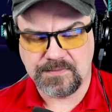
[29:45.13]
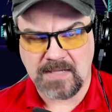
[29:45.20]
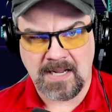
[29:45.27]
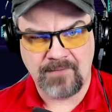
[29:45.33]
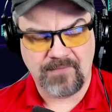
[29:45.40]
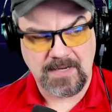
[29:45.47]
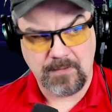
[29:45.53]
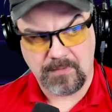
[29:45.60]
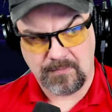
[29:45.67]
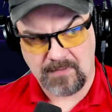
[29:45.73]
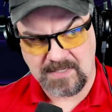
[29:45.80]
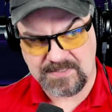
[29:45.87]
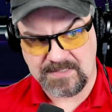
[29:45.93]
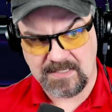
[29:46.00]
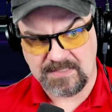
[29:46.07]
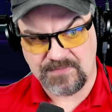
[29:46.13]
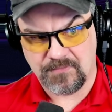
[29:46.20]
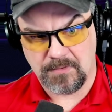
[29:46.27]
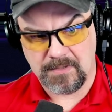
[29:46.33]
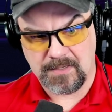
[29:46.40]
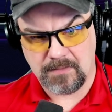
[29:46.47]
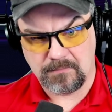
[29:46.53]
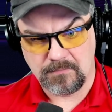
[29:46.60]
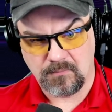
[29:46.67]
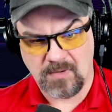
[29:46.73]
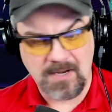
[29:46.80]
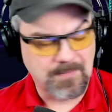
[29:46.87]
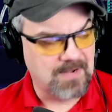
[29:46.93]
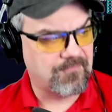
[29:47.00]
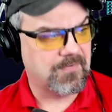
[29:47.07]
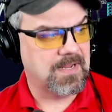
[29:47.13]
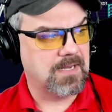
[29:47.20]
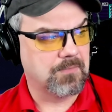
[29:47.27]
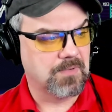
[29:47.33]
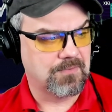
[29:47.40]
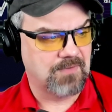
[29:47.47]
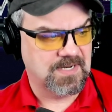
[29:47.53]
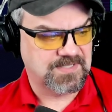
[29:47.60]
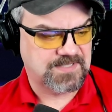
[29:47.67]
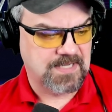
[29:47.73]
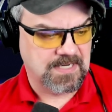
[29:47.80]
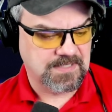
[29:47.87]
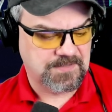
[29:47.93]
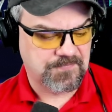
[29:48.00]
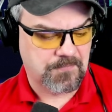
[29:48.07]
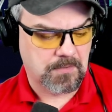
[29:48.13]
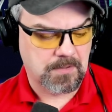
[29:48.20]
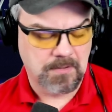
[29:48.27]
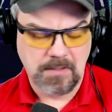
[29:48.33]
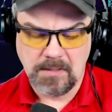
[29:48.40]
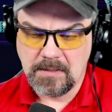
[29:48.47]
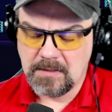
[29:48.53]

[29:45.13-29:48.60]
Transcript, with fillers: I forget what REST stands for now. Why am I forgetting what REST stands for?